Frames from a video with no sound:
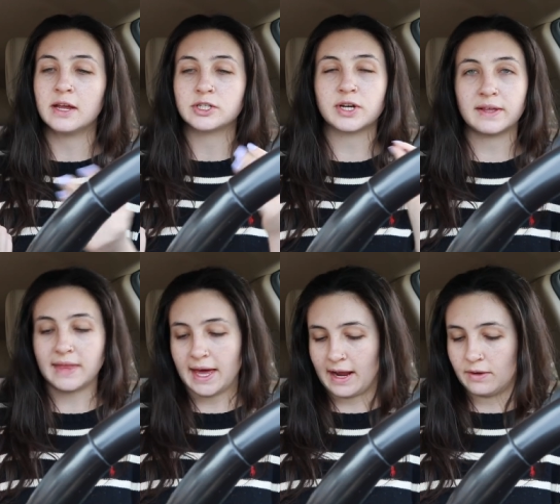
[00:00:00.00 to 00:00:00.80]
trade
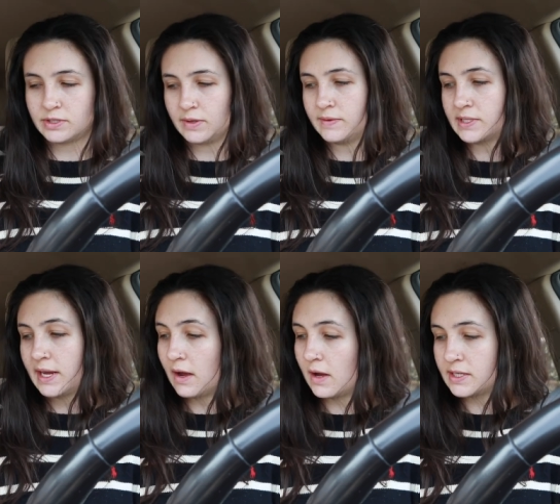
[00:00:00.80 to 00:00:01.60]
that out. So I was
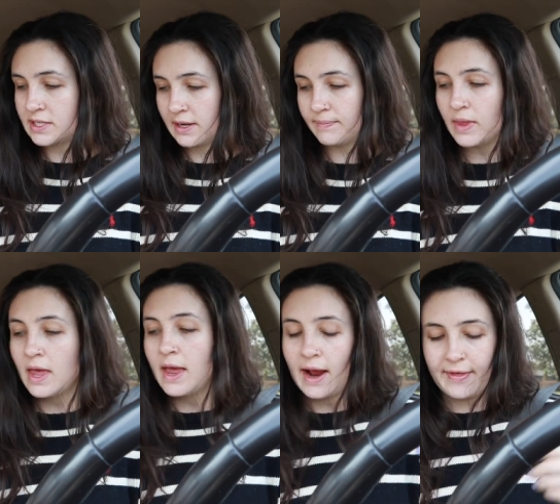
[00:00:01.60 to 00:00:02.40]
like, awesome.
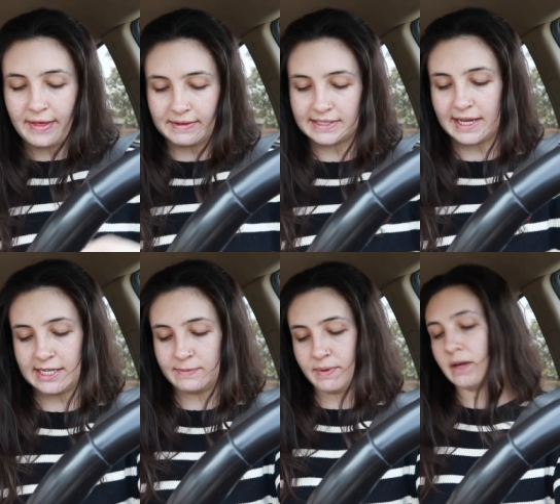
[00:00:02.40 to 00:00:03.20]
And then this
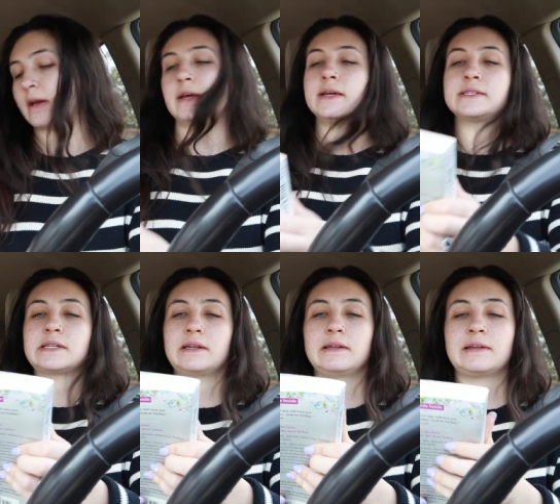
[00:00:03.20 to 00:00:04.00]
last book is
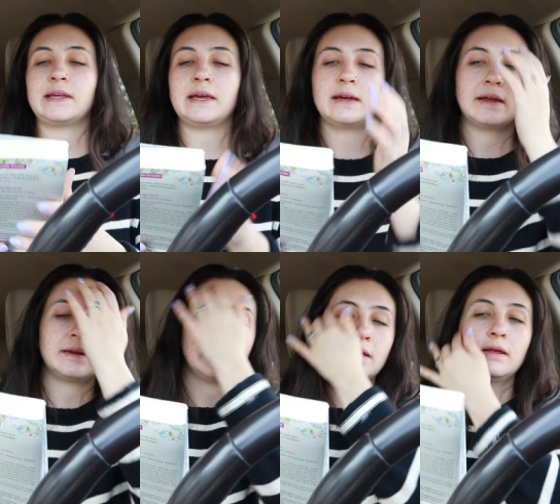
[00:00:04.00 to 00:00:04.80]

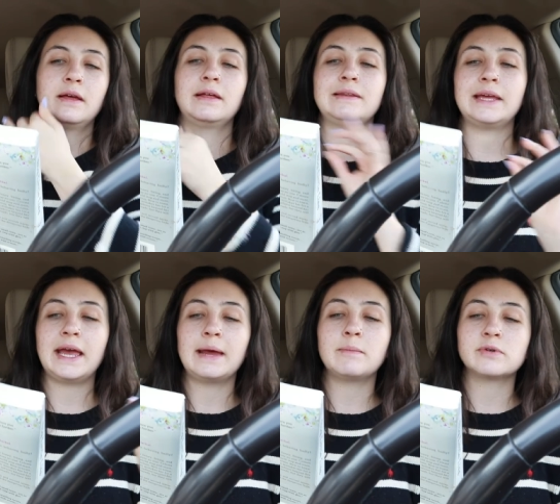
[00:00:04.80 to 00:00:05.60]
Liane
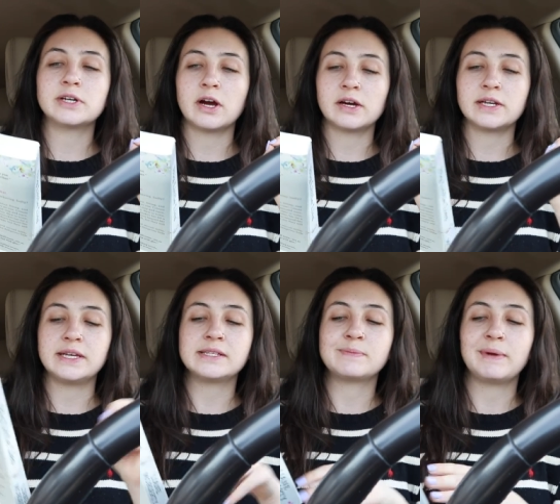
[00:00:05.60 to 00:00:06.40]
Liane
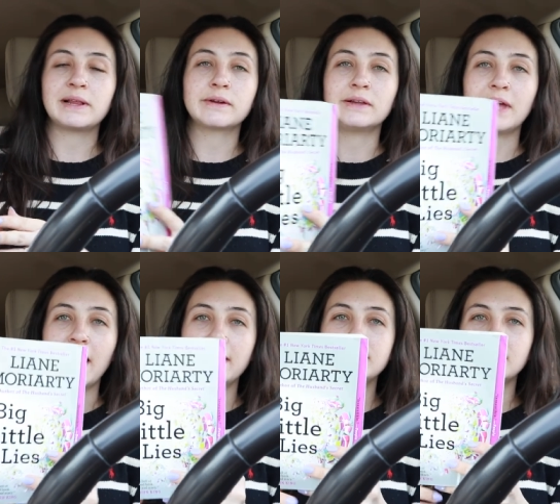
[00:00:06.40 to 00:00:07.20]
Moriarty's Big Little
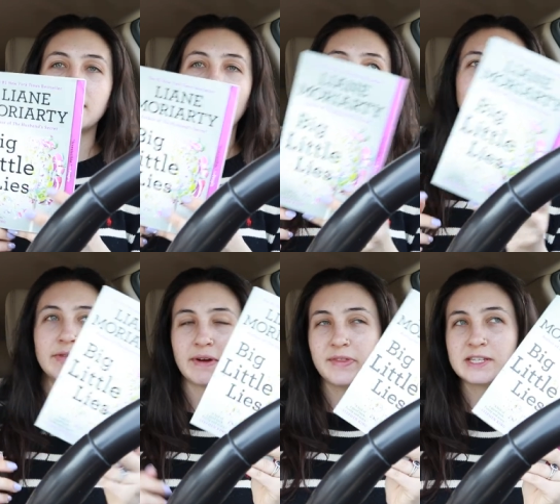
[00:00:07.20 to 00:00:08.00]
Lies, and I
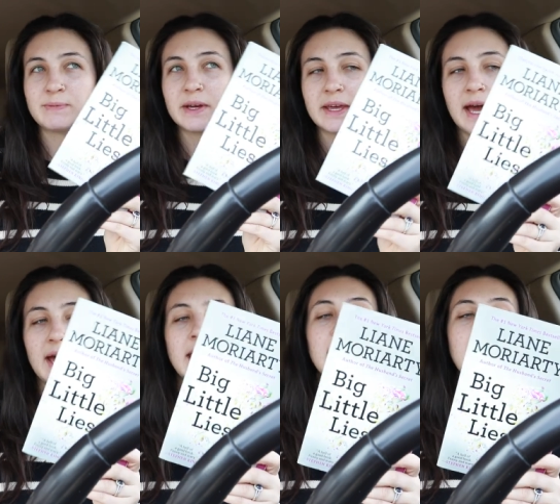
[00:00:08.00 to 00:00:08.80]
haven't read this book yet.